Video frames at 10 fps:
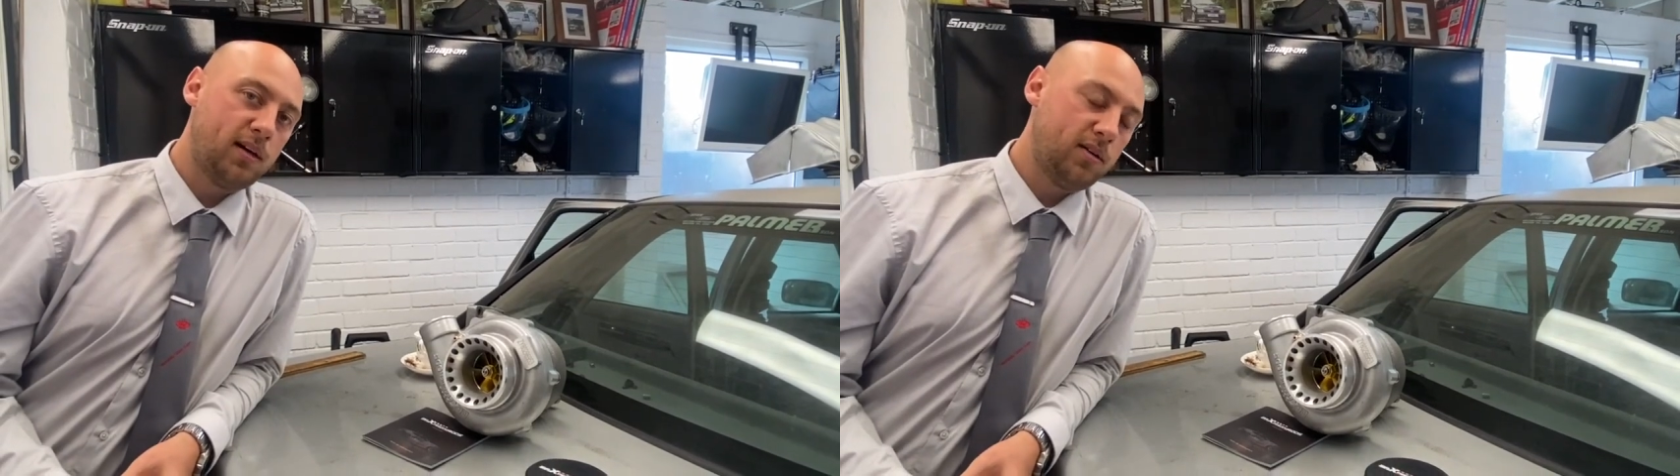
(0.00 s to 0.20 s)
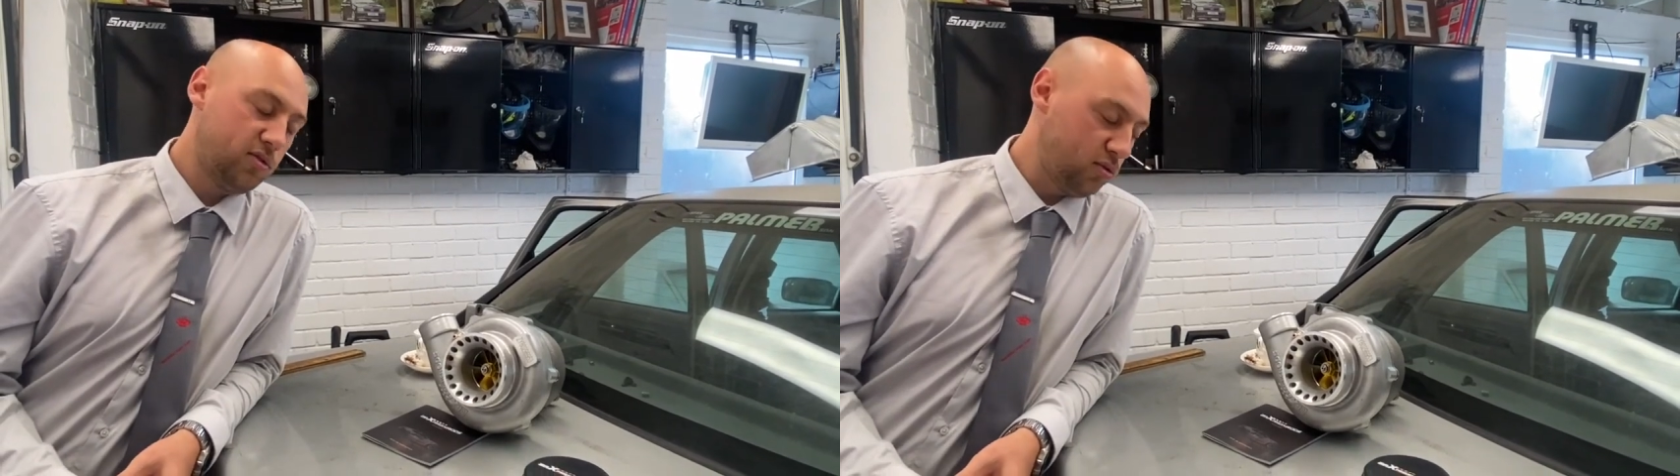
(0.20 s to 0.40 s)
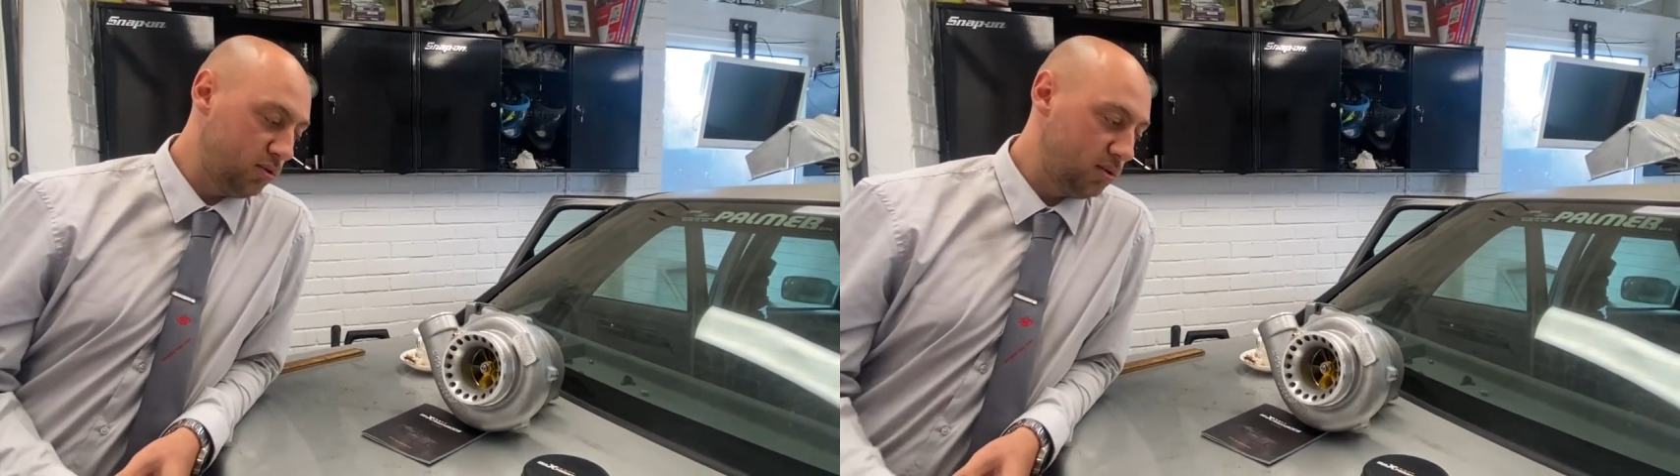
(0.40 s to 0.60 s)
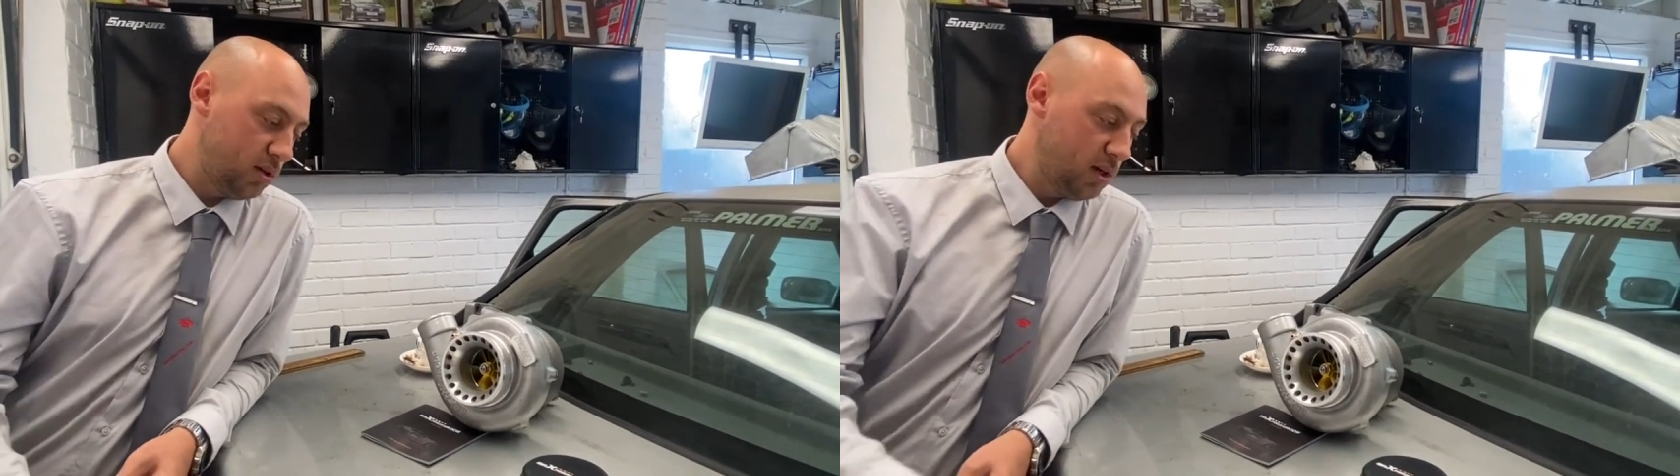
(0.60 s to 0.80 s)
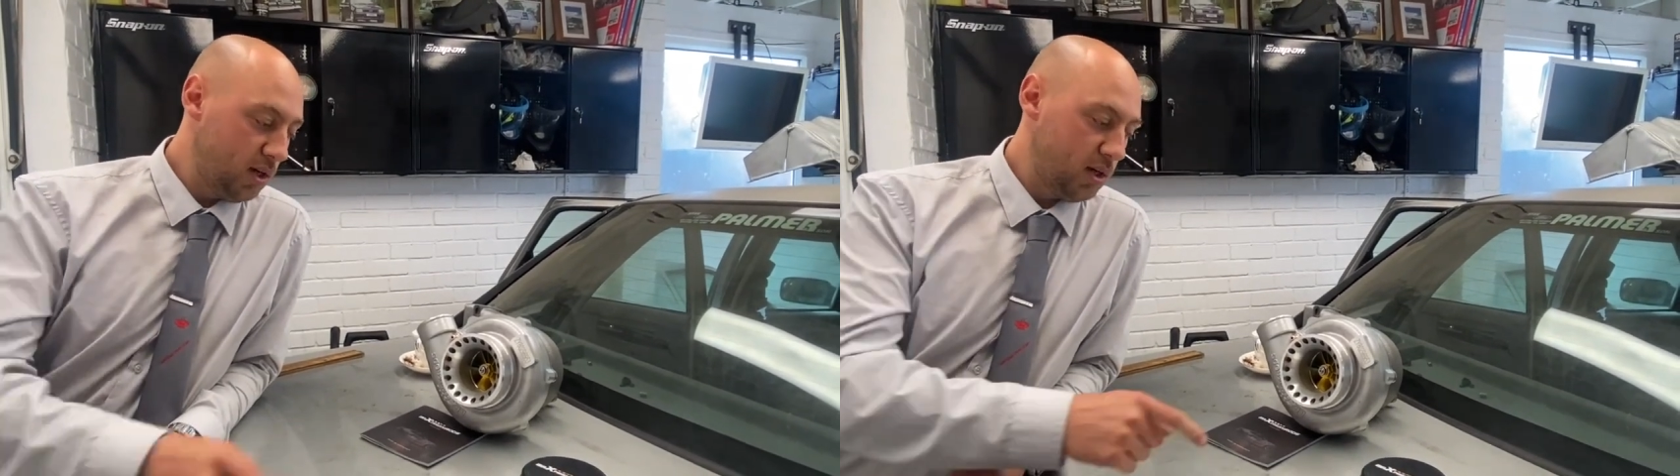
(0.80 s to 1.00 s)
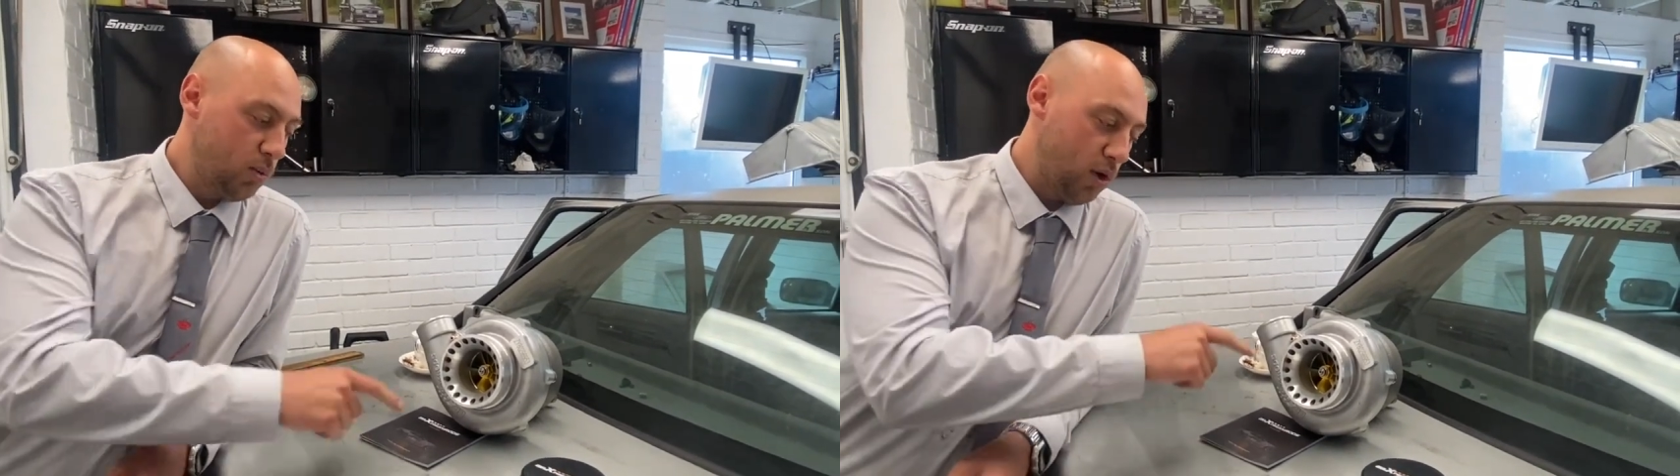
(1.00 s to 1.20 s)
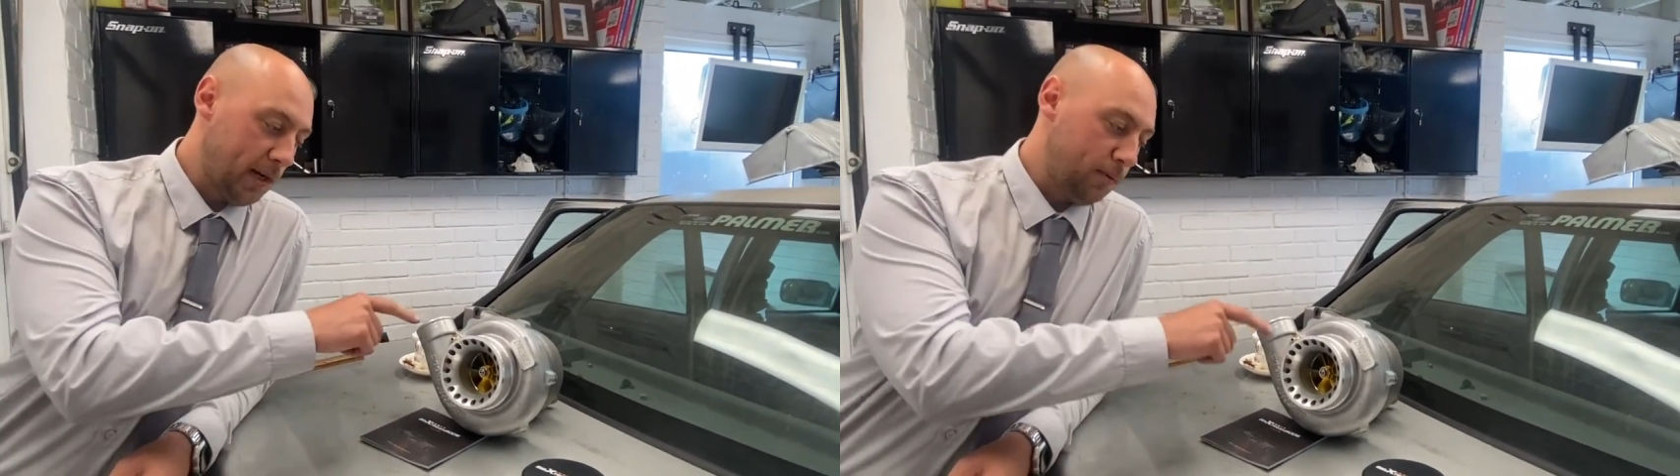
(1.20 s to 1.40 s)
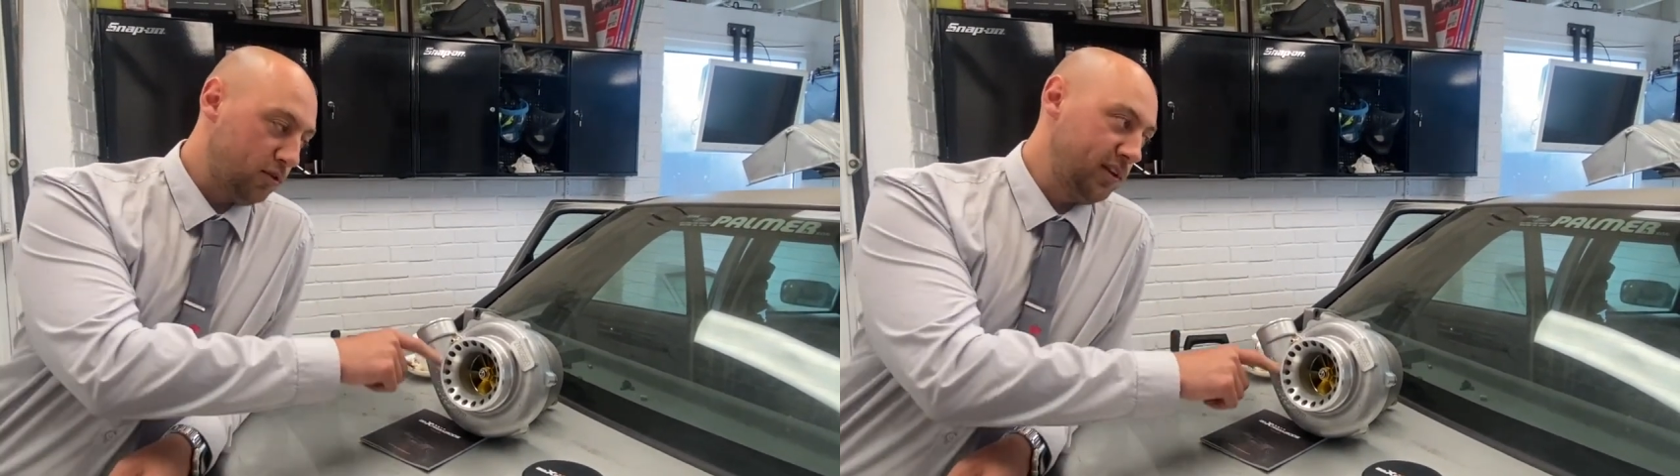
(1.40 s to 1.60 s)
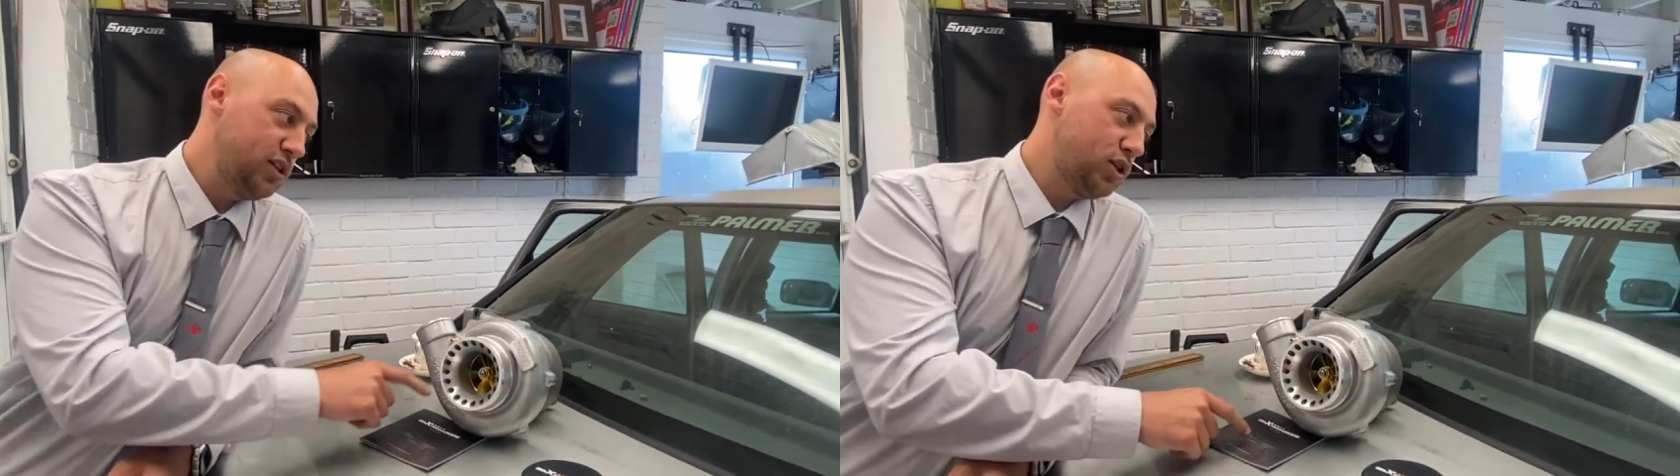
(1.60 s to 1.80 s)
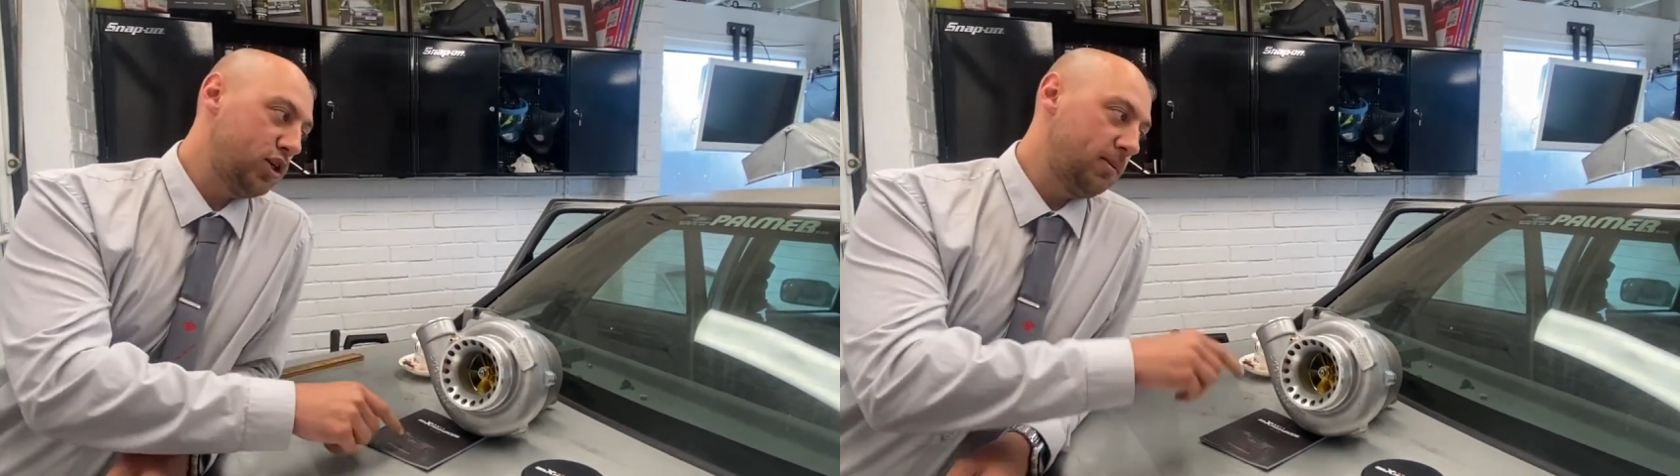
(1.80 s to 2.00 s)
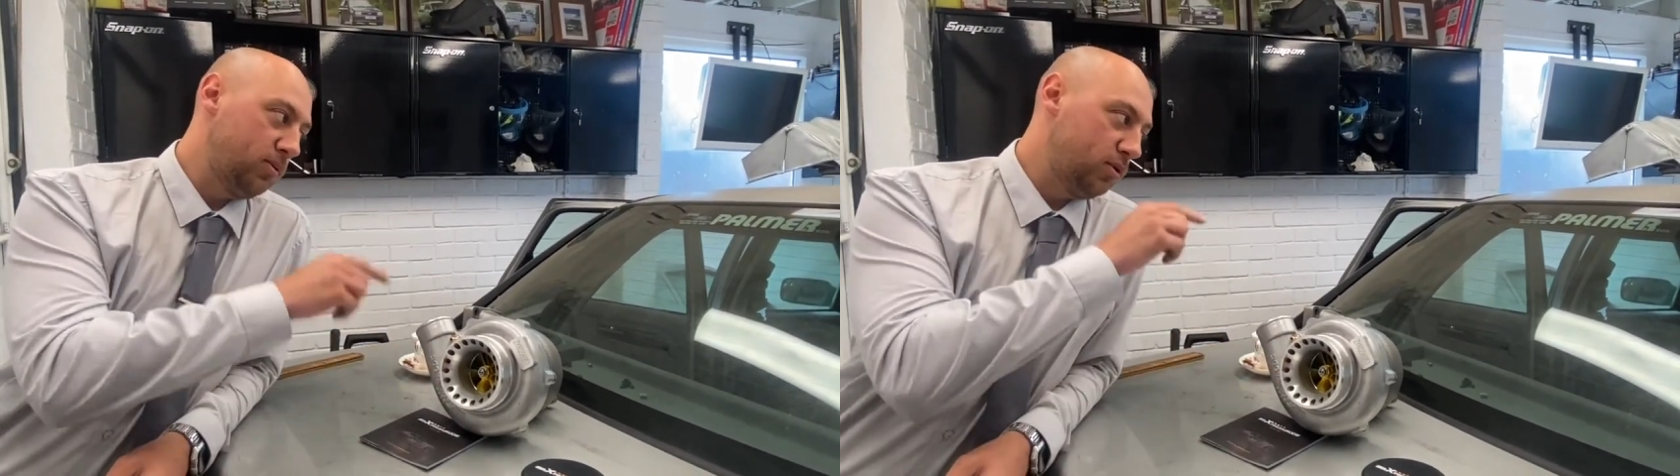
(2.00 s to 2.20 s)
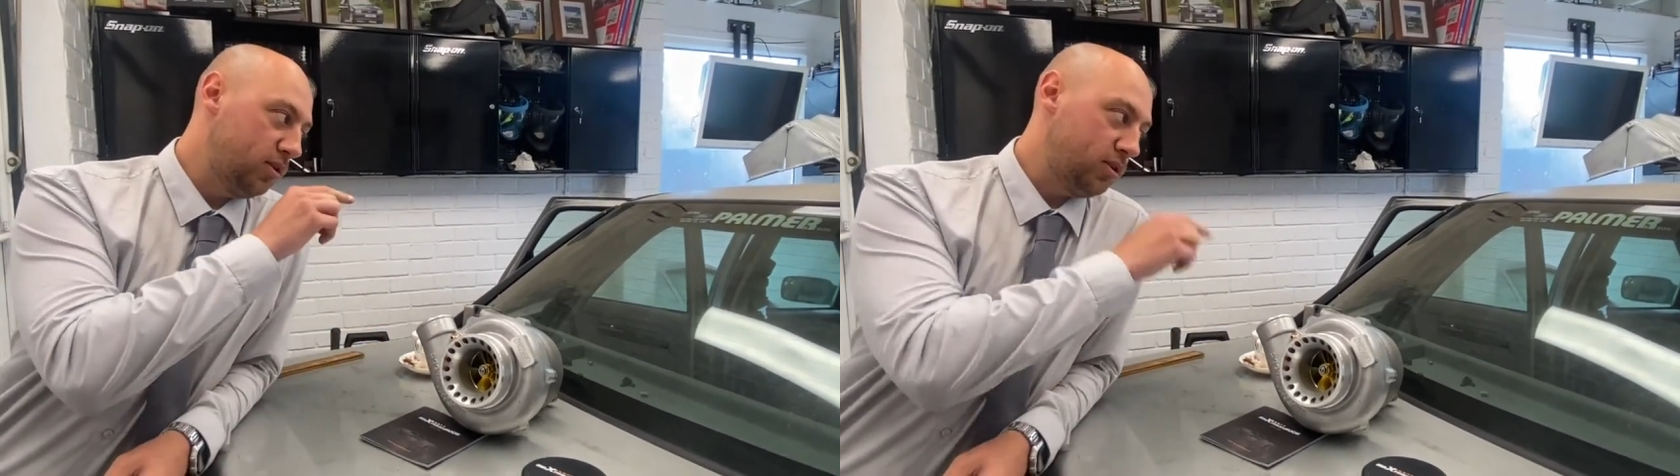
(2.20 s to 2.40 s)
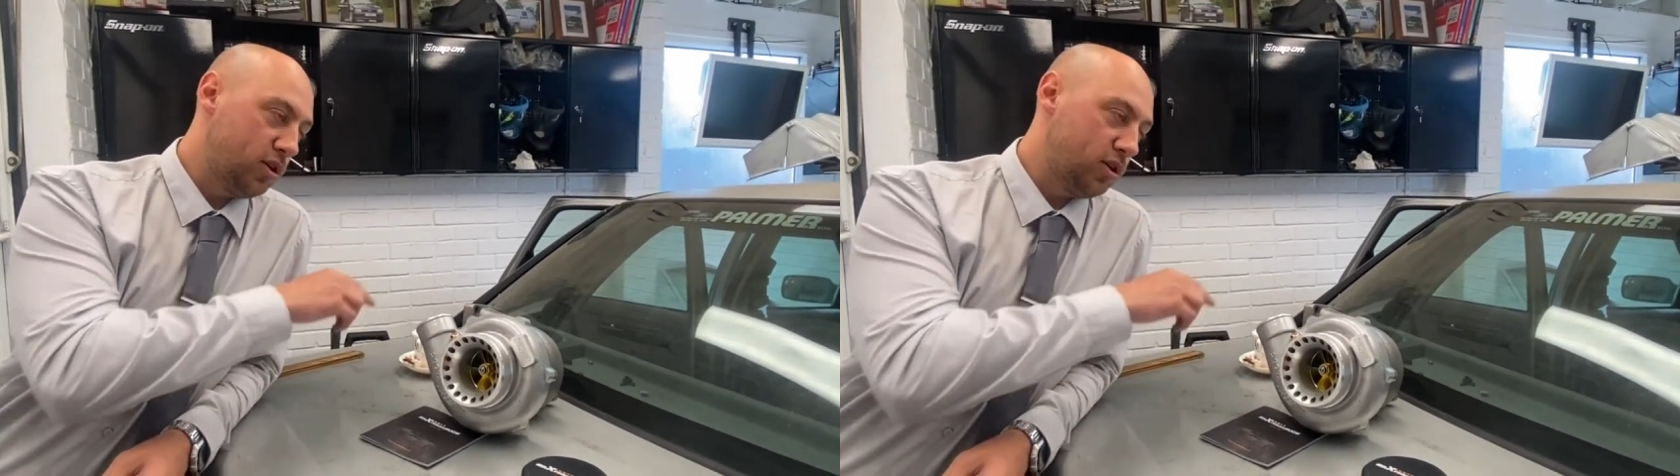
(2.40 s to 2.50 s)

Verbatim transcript: So we're going to put this turbo